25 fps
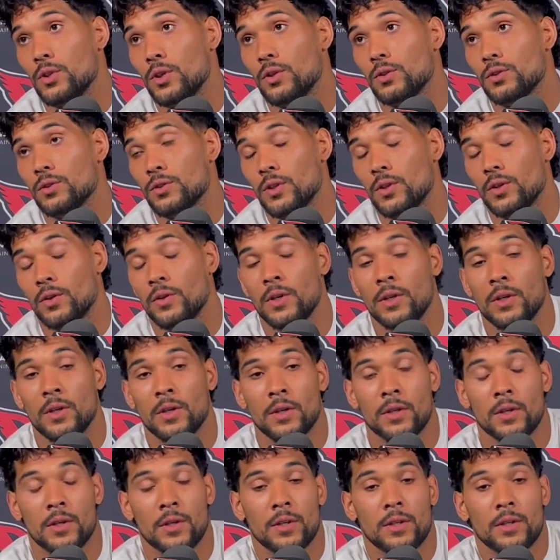So
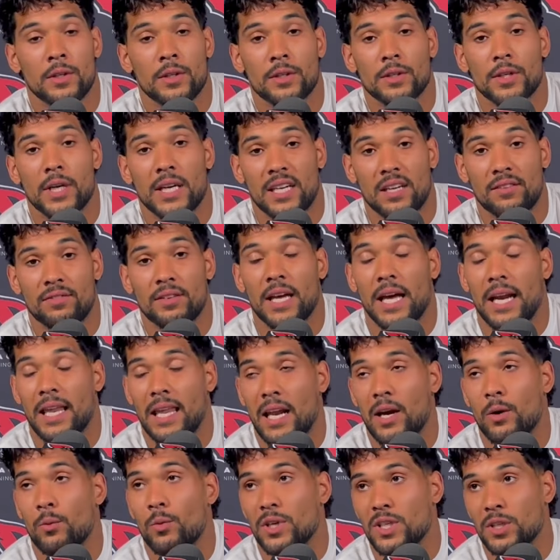I definitely got a
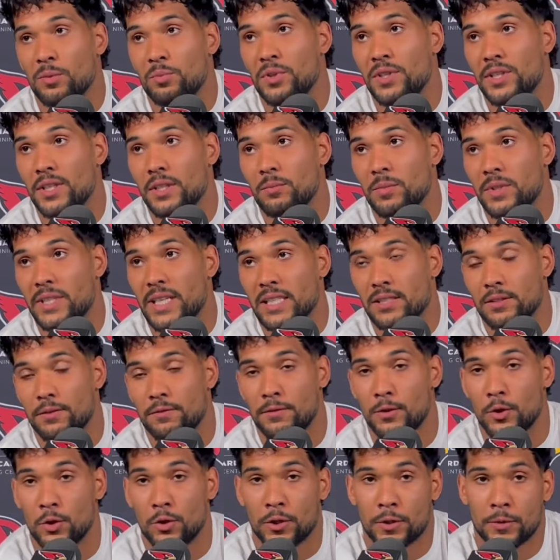lot of work to put in, but that's the
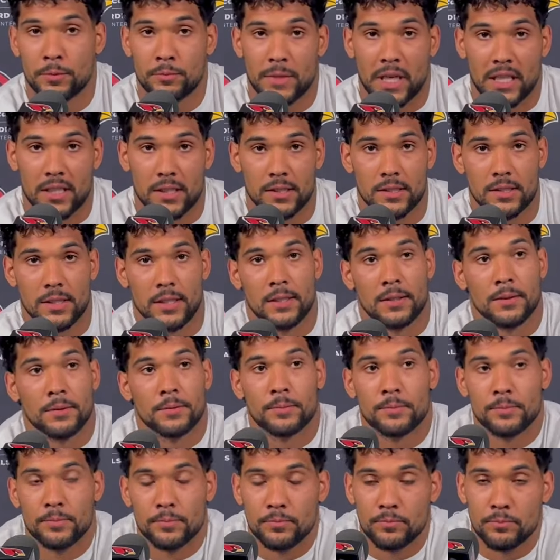floor, not the ceiling.
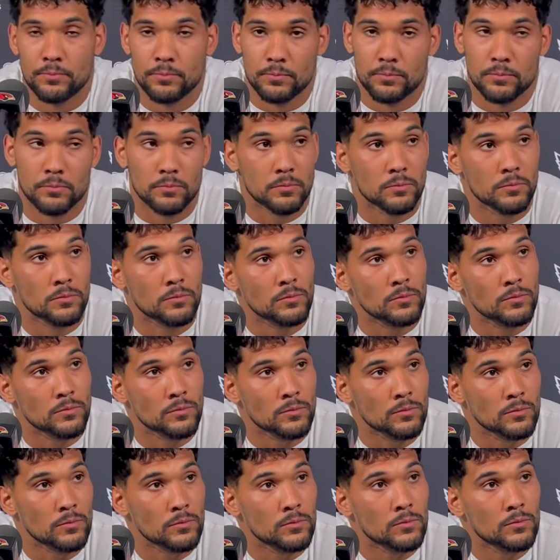How do you
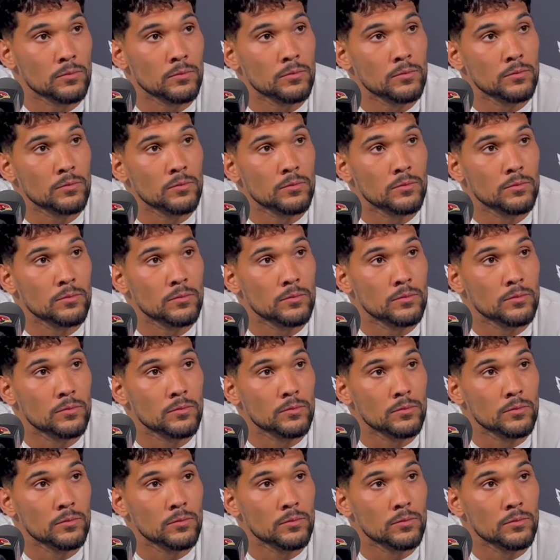build up for that?